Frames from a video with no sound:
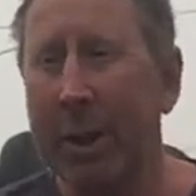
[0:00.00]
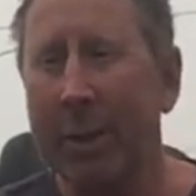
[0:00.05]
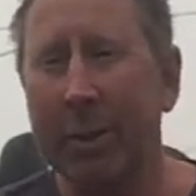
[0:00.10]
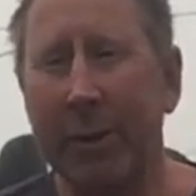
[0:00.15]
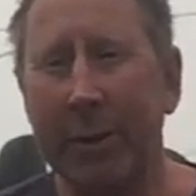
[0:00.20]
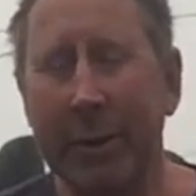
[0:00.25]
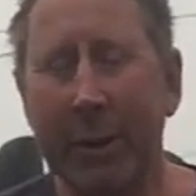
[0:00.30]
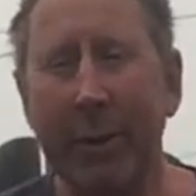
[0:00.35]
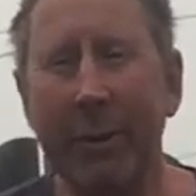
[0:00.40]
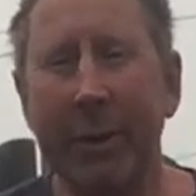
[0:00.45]
the
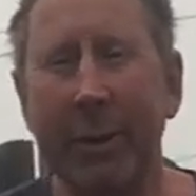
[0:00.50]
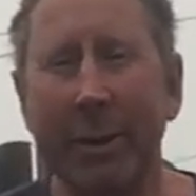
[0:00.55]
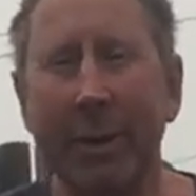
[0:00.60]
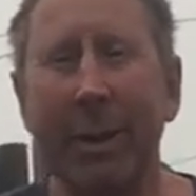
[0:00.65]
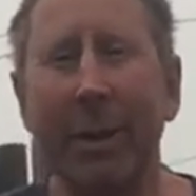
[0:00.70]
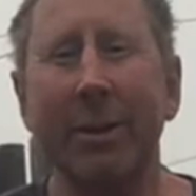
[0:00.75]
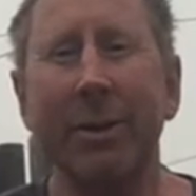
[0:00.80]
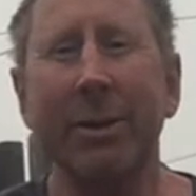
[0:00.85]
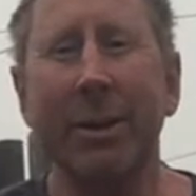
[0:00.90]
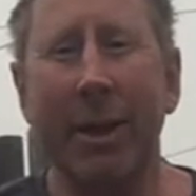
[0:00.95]
theory
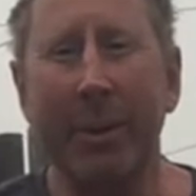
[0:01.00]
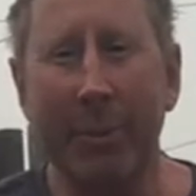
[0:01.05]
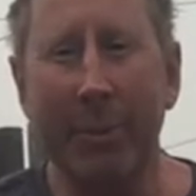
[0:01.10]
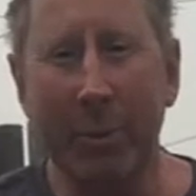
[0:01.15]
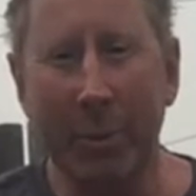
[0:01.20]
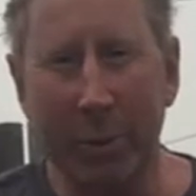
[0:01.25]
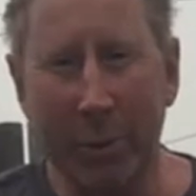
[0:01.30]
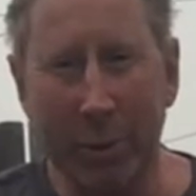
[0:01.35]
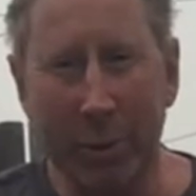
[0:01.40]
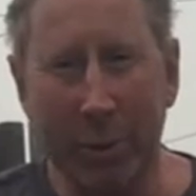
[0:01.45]
says
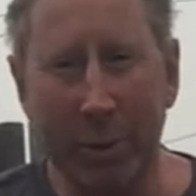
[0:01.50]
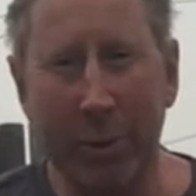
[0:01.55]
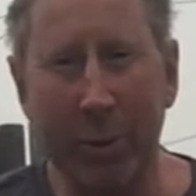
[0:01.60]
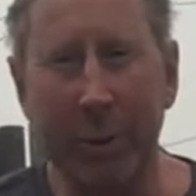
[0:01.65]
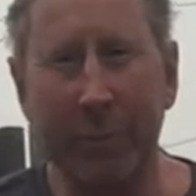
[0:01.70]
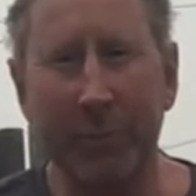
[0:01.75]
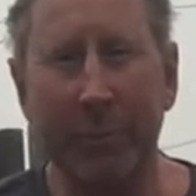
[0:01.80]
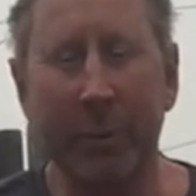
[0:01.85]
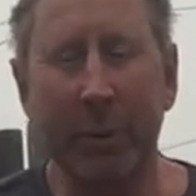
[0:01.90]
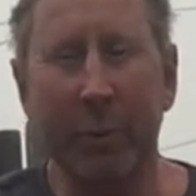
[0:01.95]
temperatures should
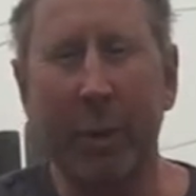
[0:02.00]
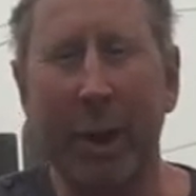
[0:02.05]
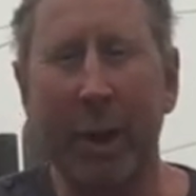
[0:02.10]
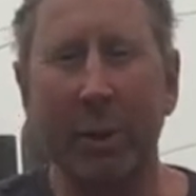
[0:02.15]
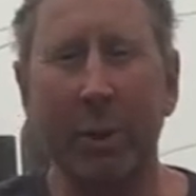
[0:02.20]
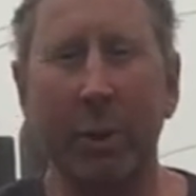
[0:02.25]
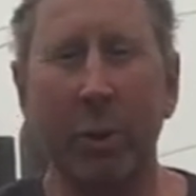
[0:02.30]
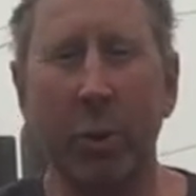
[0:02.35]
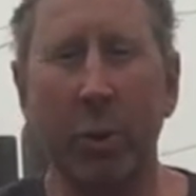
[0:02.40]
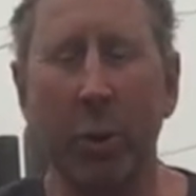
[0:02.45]

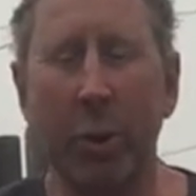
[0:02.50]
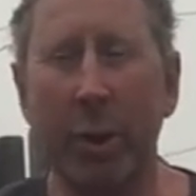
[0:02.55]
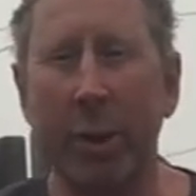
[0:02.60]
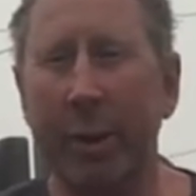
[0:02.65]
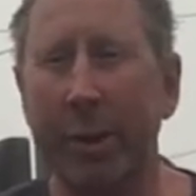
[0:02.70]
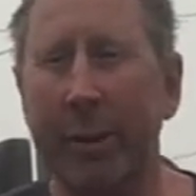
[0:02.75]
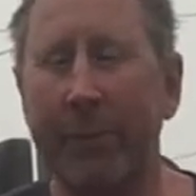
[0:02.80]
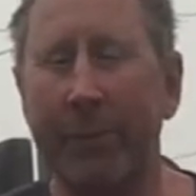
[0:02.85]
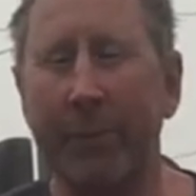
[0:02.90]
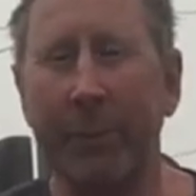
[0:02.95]
rise
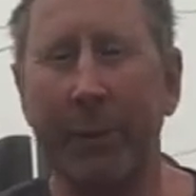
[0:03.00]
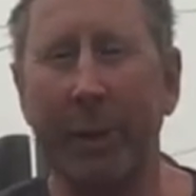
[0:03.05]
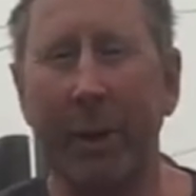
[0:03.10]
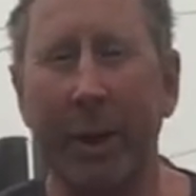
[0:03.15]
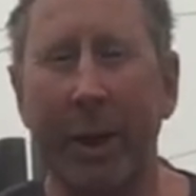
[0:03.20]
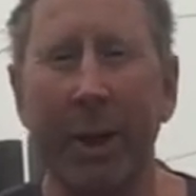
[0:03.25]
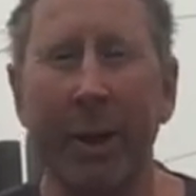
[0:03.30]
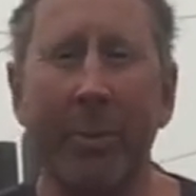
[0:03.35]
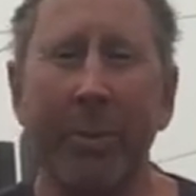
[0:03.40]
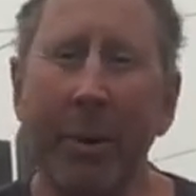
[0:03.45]
accordingly.
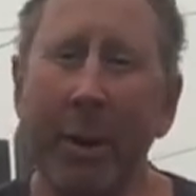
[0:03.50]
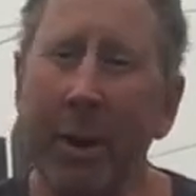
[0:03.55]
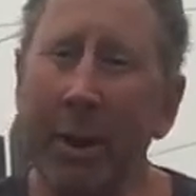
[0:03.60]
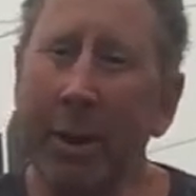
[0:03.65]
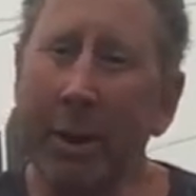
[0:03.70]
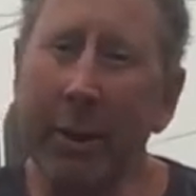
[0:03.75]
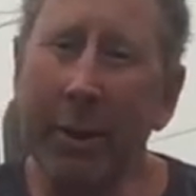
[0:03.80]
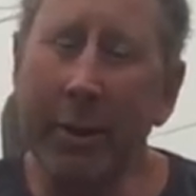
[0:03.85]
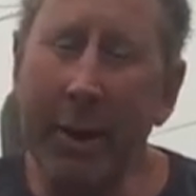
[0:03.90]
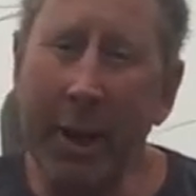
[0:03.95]
And
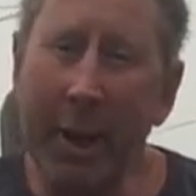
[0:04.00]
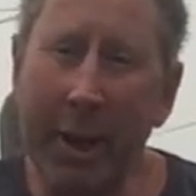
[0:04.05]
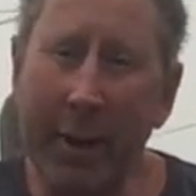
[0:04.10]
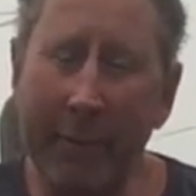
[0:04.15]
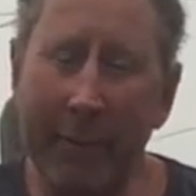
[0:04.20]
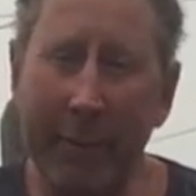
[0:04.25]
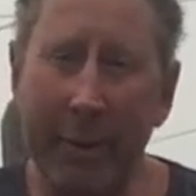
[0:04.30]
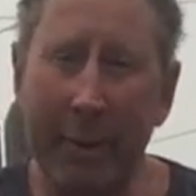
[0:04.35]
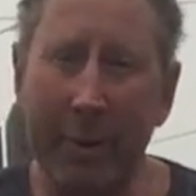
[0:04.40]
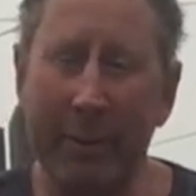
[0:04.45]
apparently they
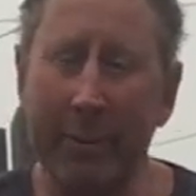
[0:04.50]
have been.